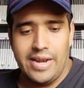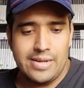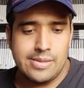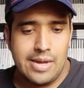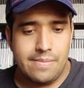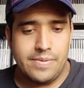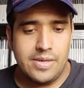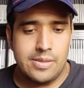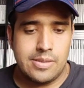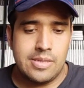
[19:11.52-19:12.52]
the next up
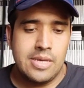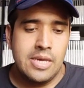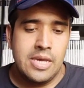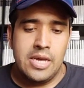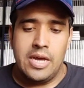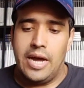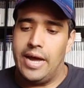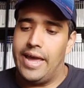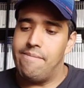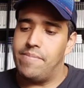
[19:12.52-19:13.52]
is
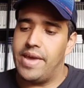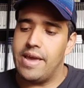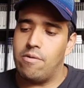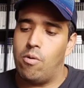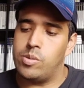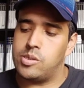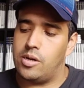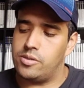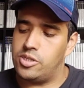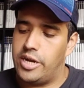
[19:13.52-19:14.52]
NBA
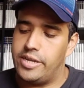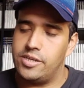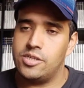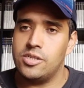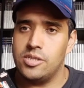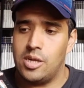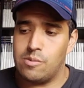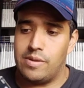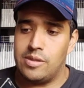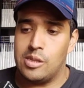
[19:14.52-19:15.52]
All-Star Challenge.
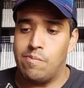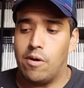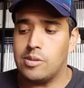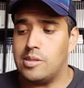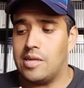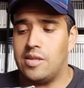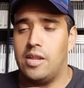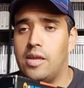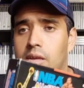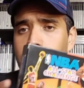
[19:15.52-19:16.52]
This box is
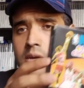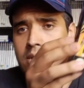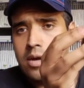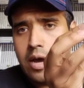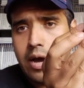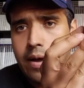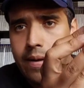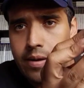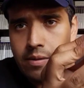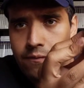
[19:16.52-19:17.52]
actually
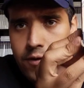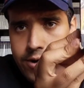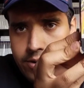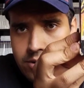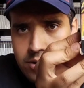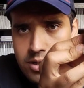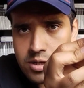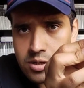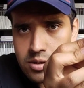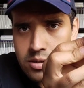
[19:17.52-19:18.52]
in very good
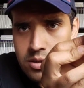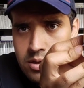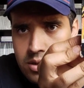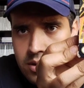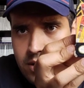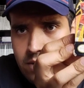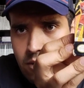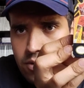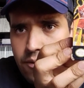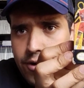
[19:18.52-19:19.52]
condition.
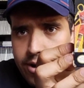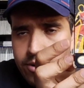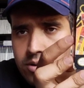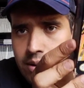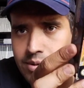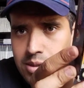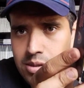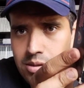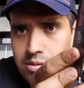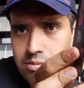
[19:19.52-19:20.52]
Well, not very good. I mean,
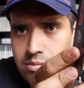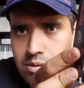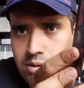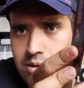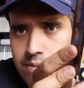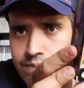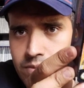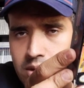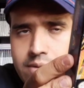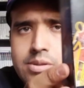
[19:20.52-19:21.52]
still
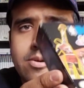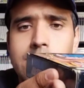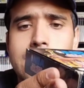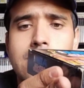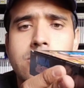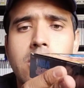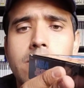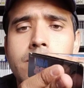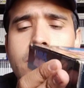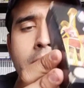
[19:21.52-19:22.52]
has creases on
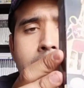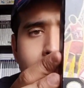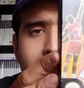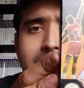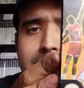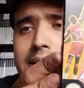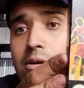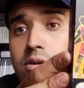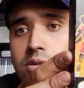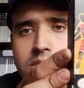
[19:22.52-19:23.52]
top, but it's in a
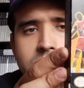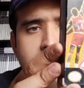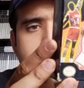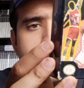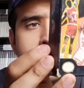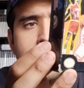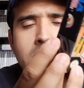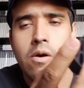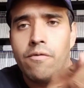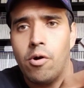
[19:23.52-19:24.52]
good condition
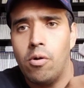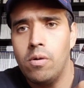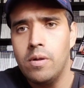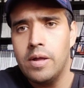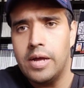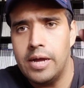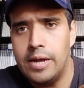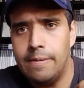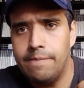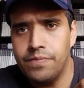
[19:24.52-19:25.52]
overall.
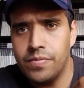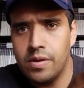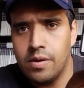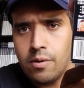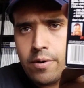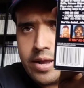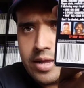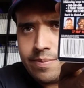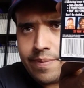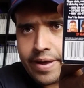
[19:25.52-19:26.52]
Great
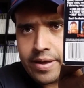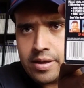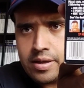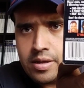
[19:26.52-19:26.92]
at the back,